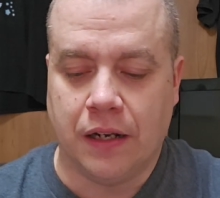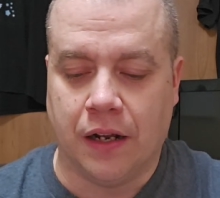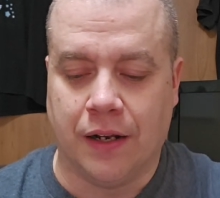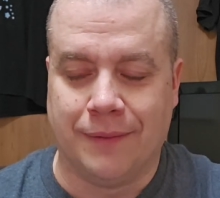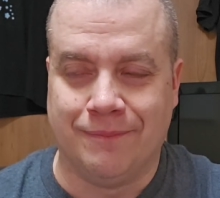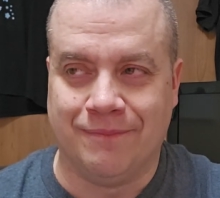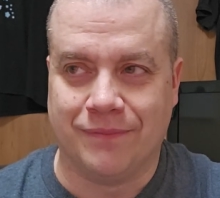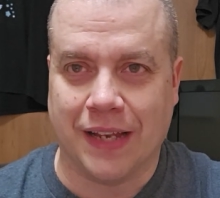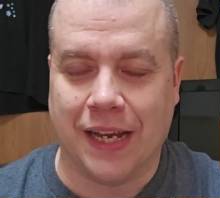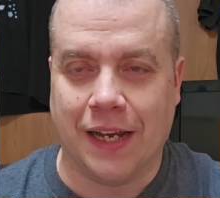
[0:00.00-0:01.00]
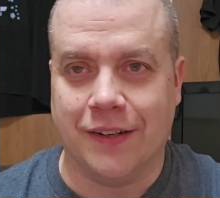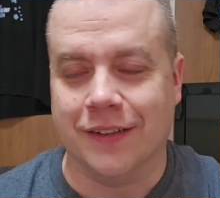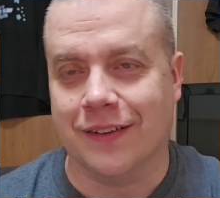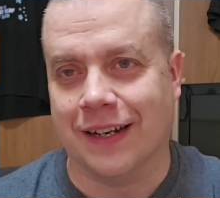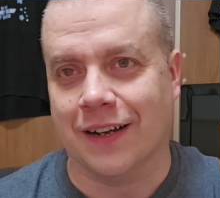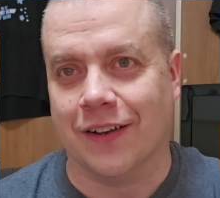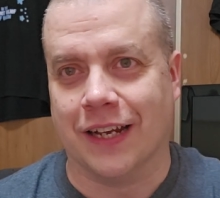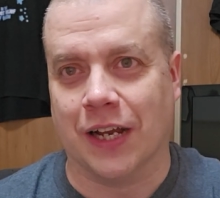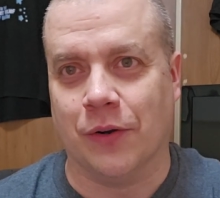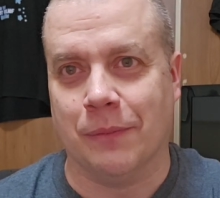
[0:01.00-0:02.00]
I did kind of like
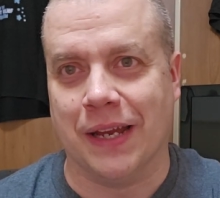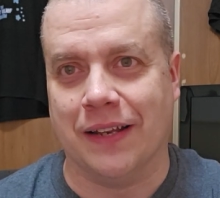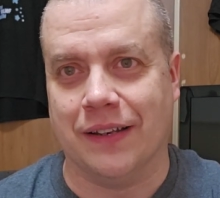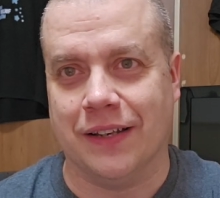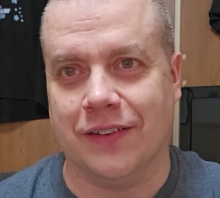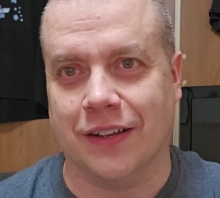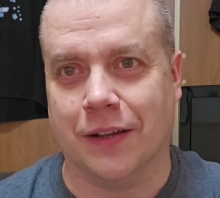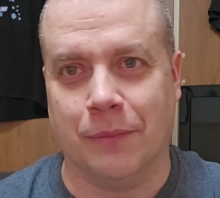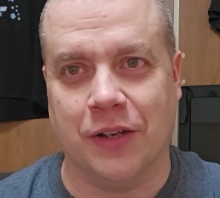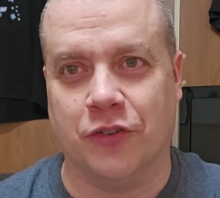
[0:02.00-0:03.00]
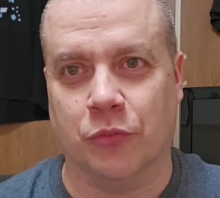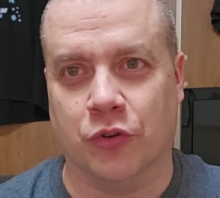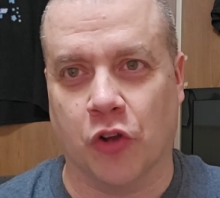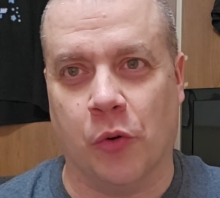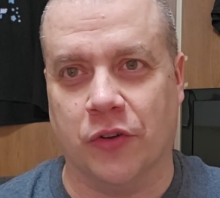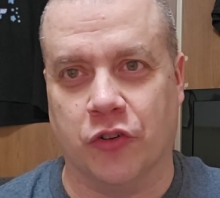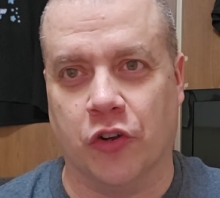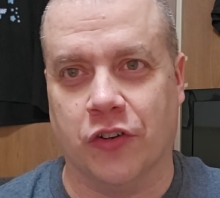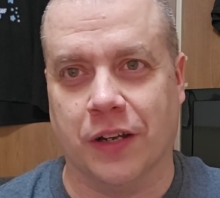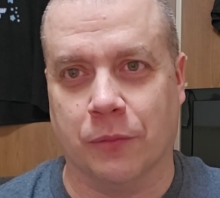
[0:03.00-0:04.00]
how he said the midget was always
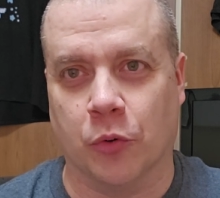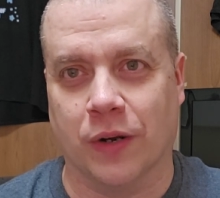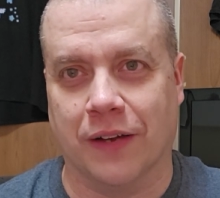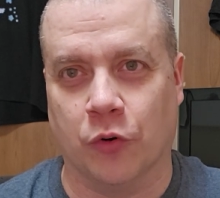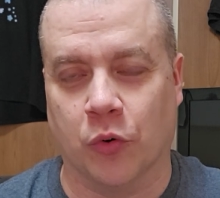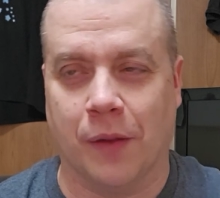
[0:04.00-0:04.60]
good to him or whatever.